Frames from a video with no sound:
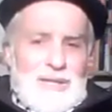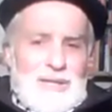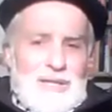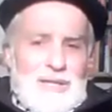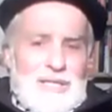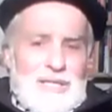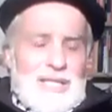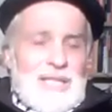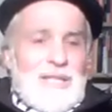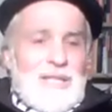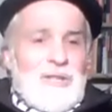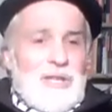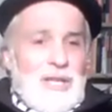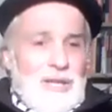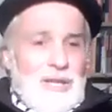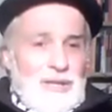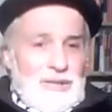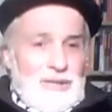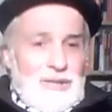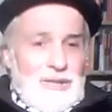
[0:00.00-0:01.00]

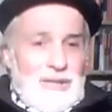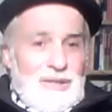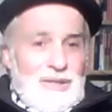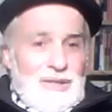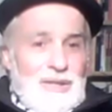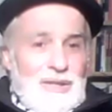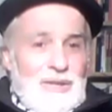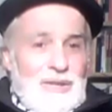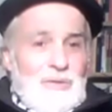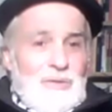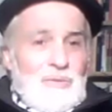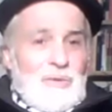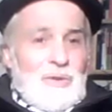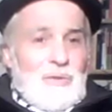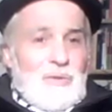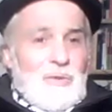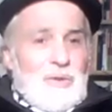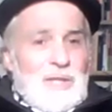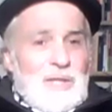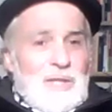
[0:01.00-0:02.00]
Syria,
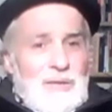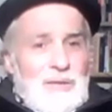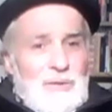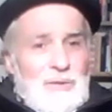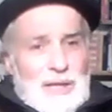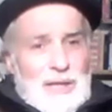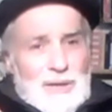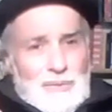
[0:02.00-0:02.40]
which was a very